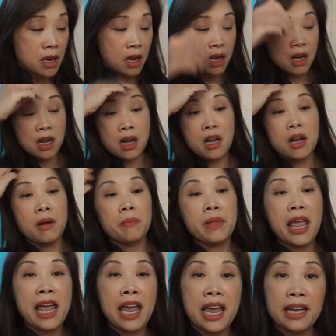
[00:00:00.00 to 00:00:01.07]
Um,
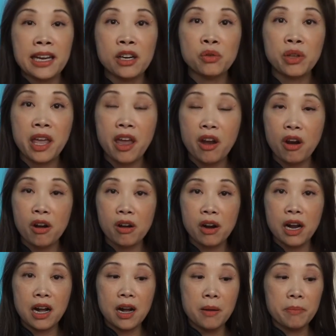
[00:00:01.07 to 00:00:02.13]
and I don't care
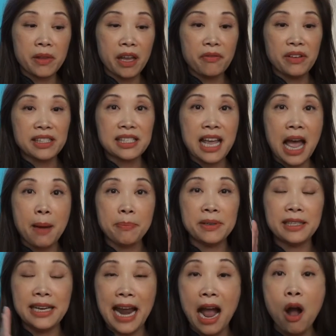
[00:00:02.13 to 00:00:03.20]
um, if it's
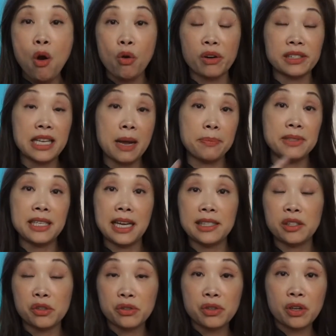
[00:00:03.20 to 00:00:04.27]
happened now or it's happened ten
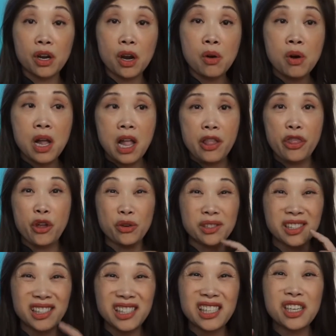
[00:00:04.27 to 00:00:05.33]
years ago,
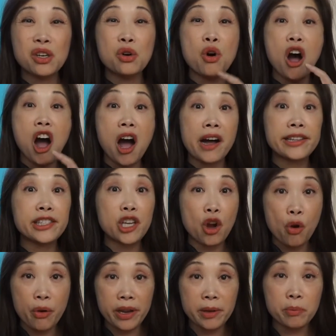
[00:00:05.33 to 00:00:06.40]
there's still
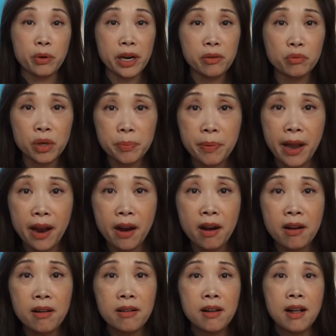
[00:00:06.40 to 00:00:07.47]
ongoing brain
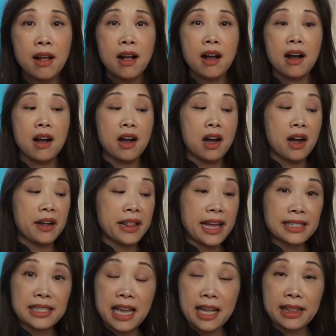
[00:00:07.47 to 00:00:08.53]
repair uh,
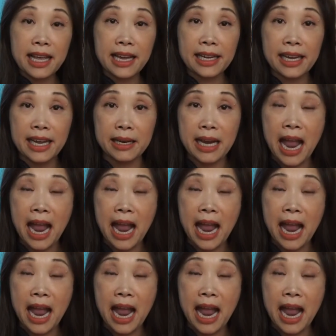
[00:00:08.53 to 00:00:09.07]
that's ha that can